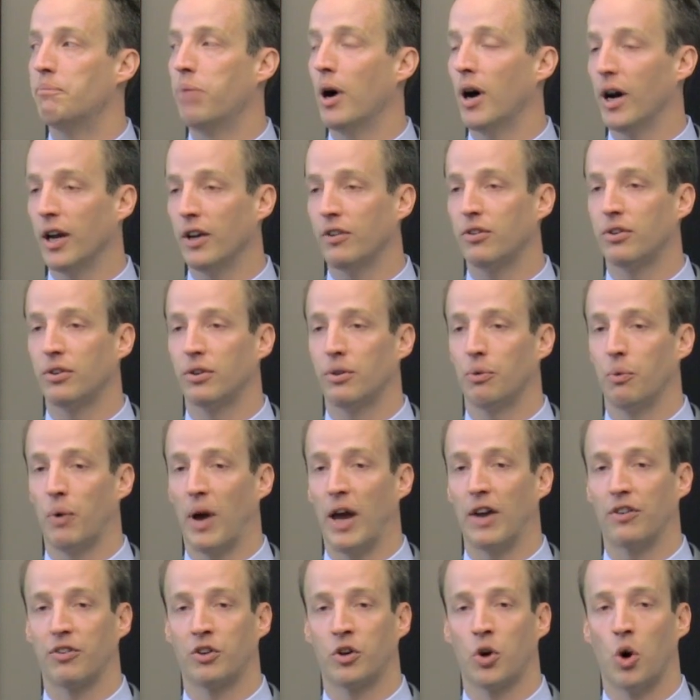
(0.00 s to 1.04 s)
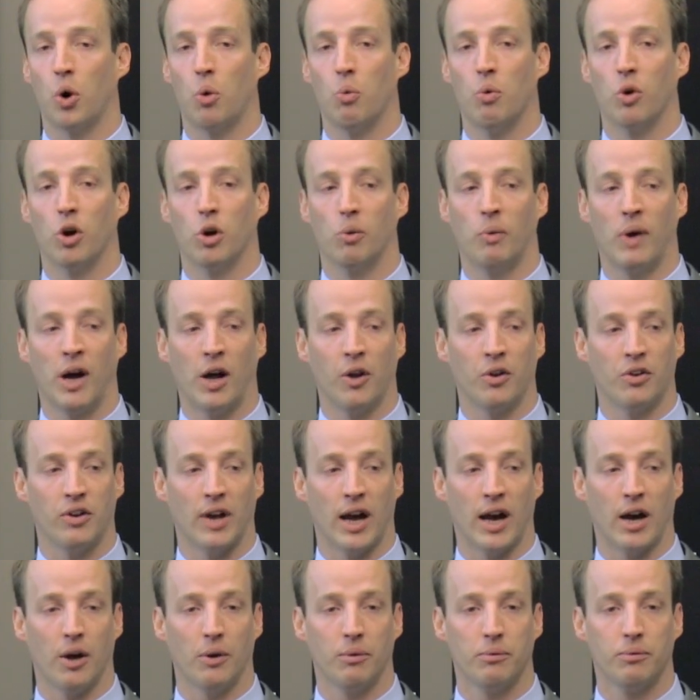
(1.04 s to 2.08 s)
But as the Cold War wound
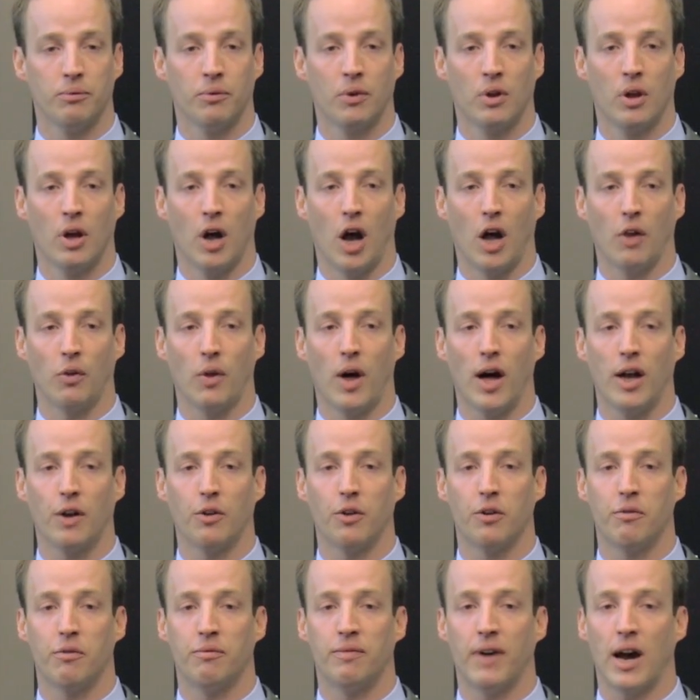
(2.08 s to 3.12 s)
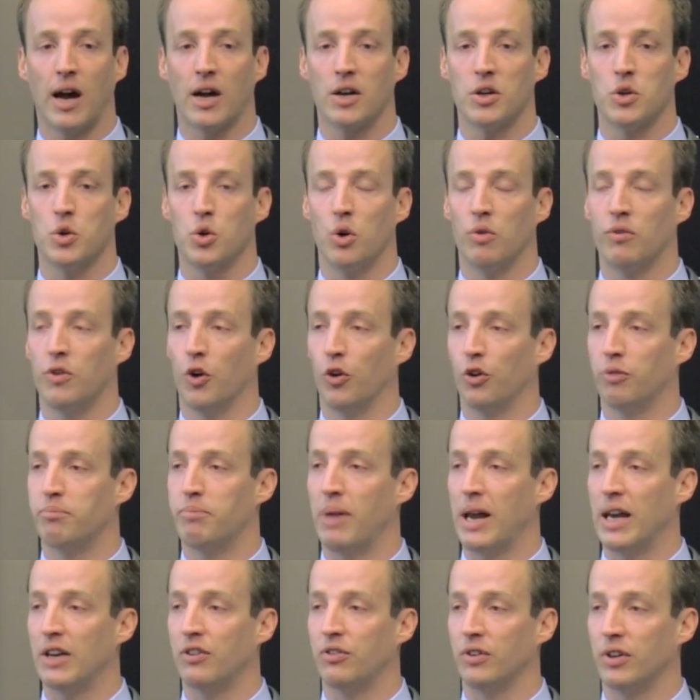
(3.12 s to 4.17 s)
down, a lot of the value of those
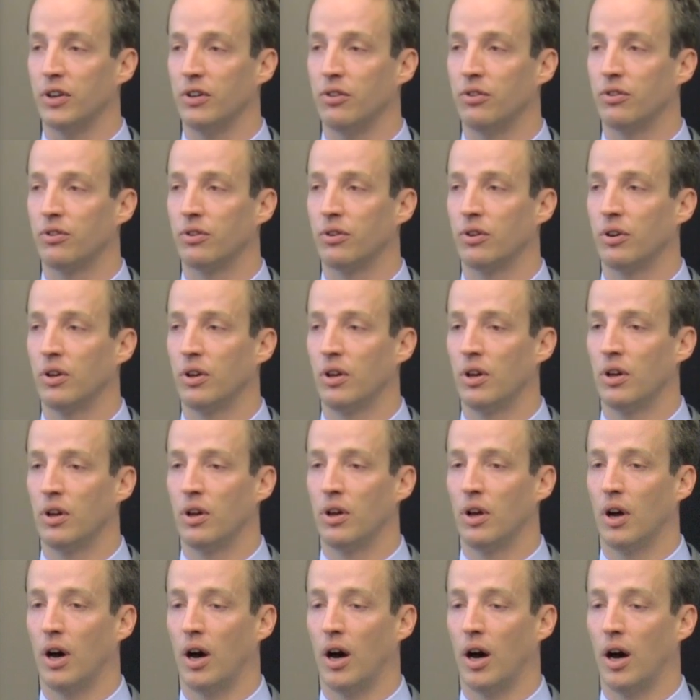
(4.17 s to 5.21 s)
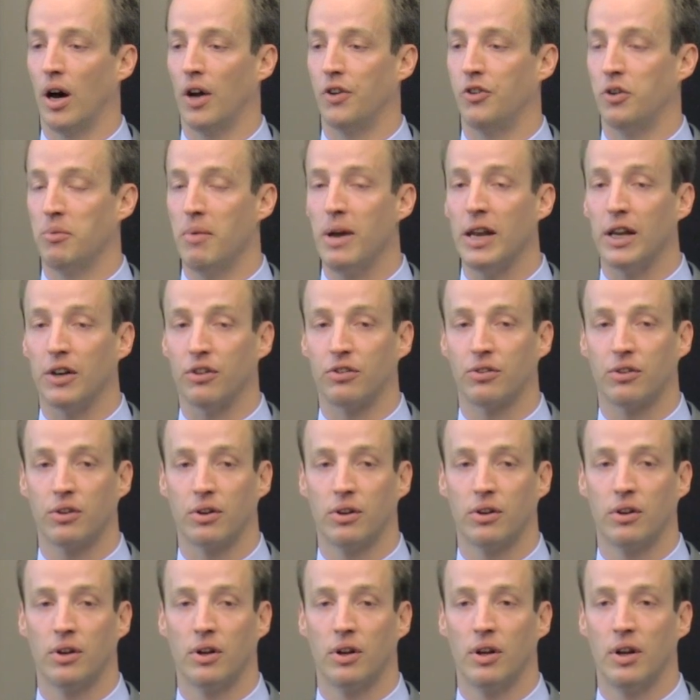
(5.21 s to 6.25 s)
bases uh, diminished.
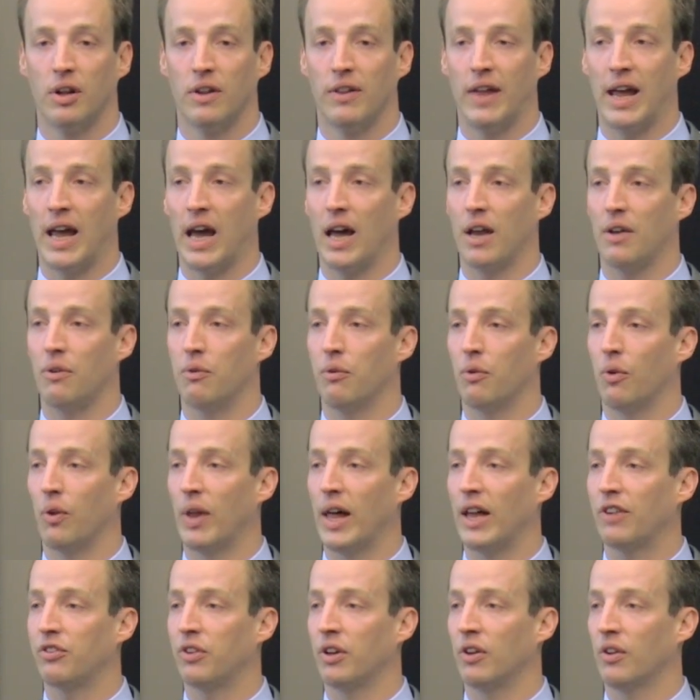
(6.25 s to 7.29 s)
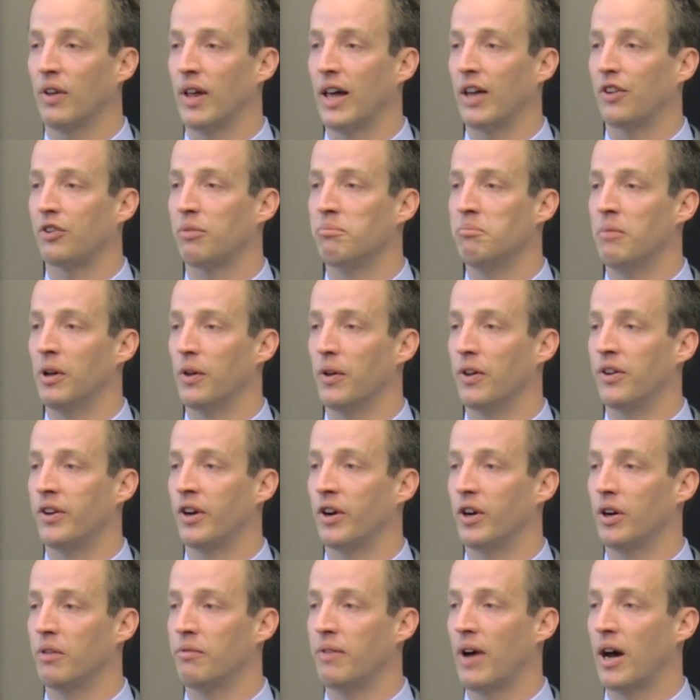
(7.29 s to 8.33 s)
They had less and less
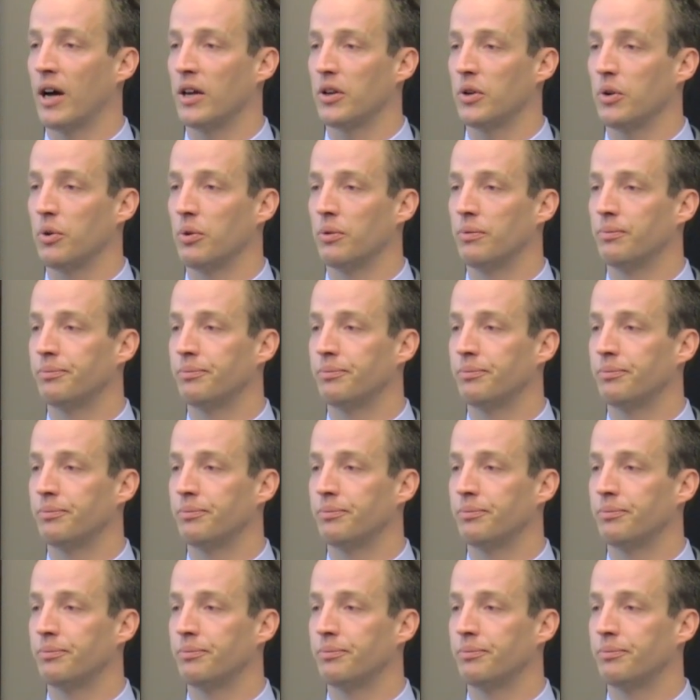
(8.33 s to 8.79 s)
military value.